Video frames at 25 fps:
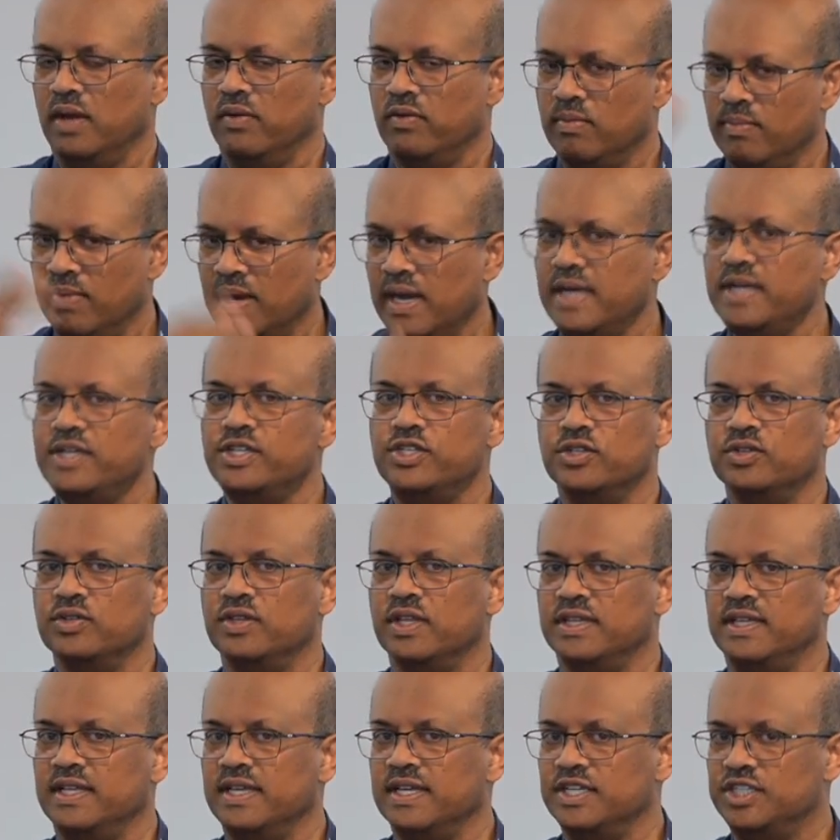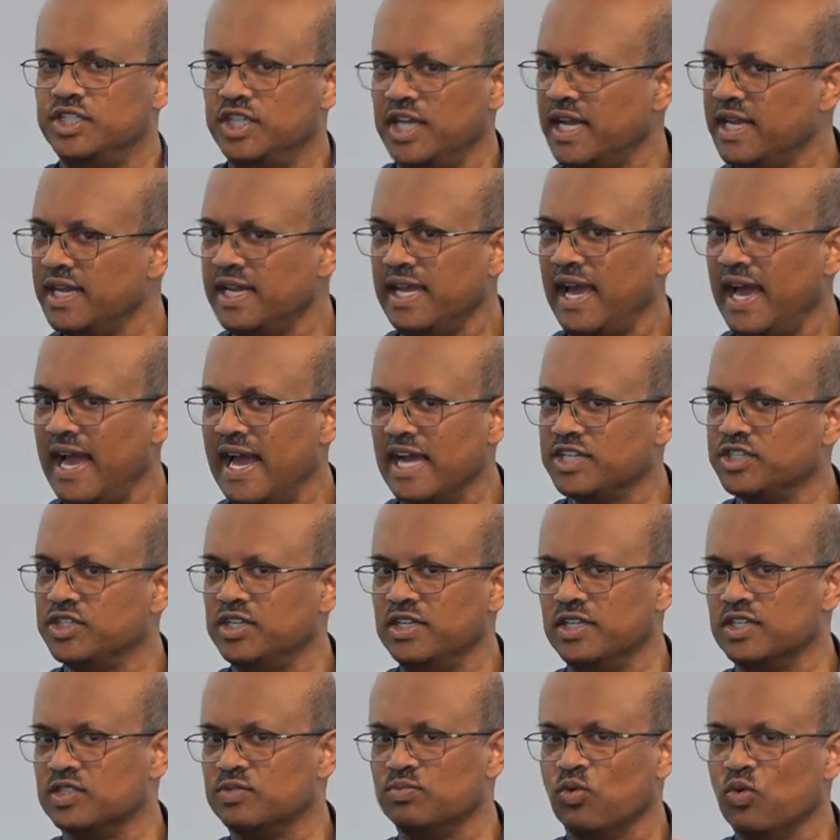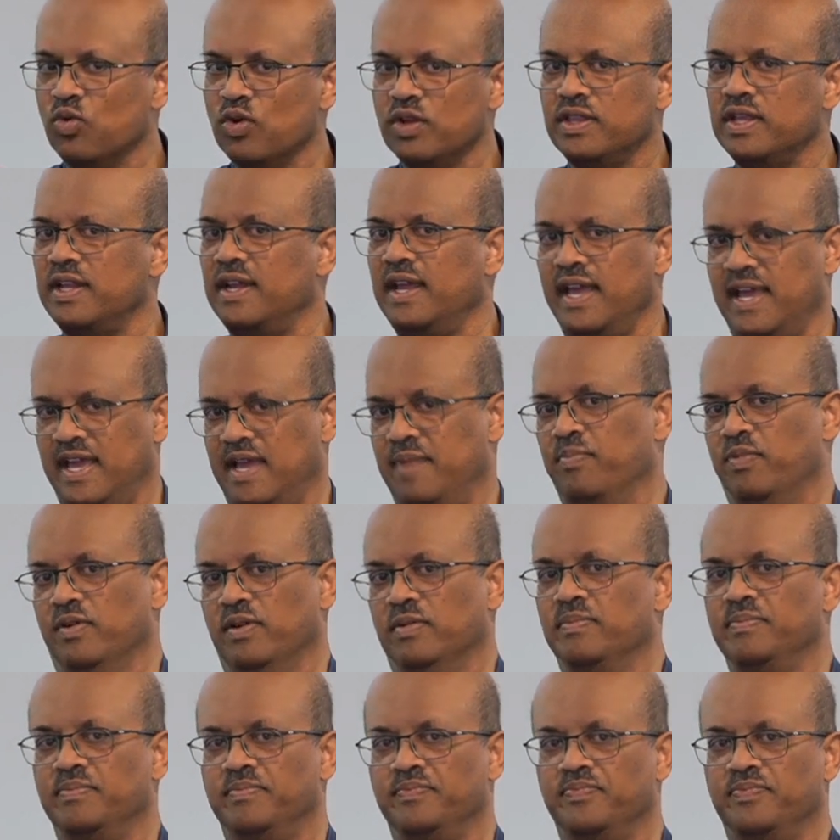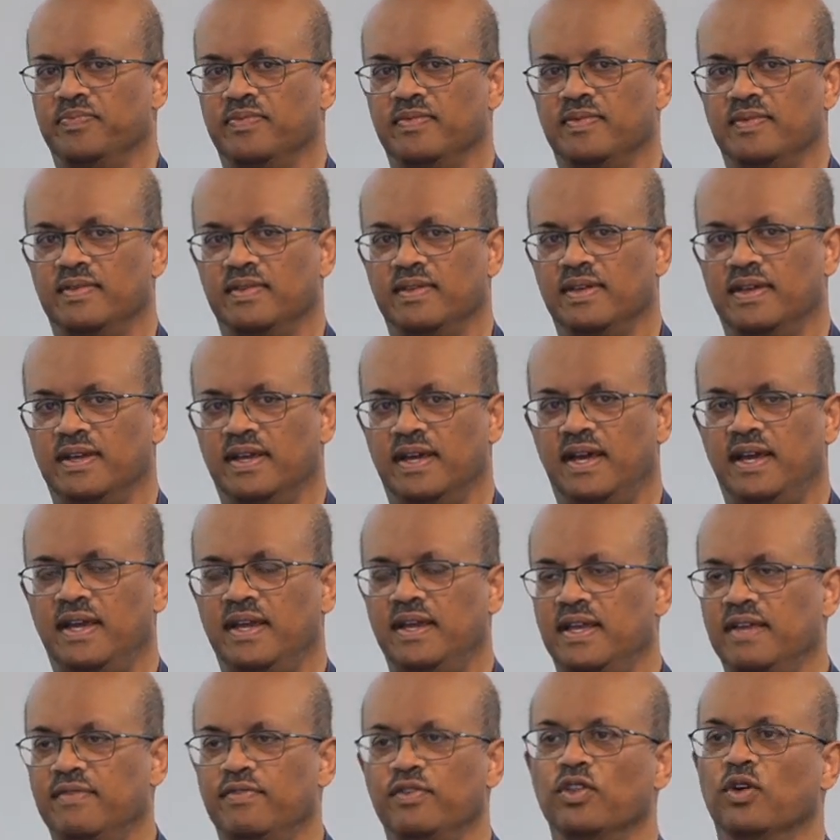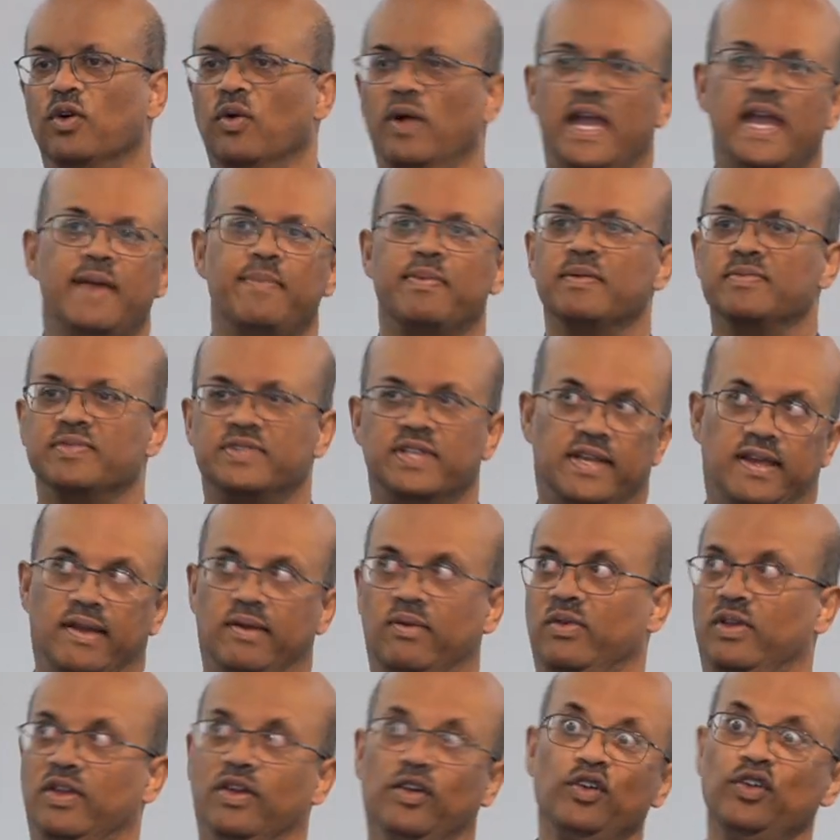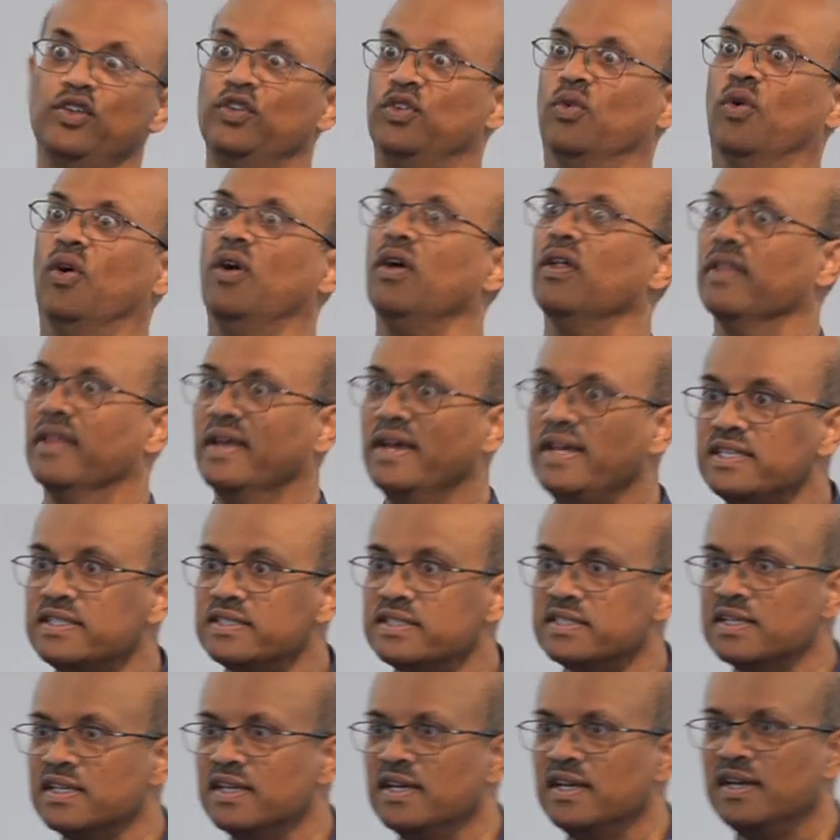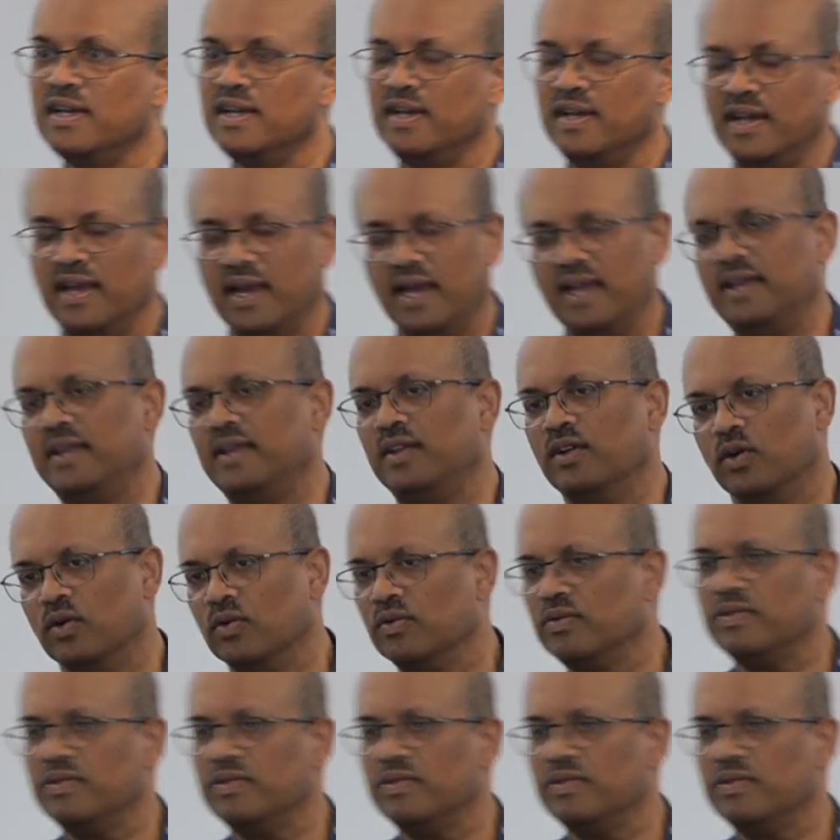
I remind you that the agenda actually is more than Abram. Okay? Even though Abram's thinking, you're going to do all this? And you